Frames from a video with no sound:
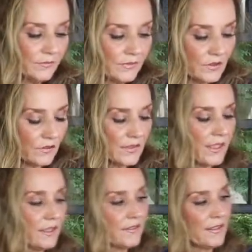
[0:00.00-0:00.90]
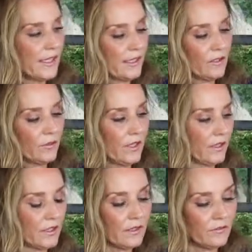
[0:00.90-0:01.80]
So set it aside and go ahead
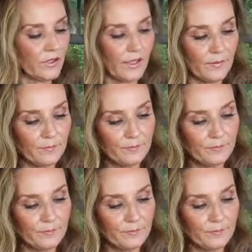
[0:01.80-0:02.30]
and cover it up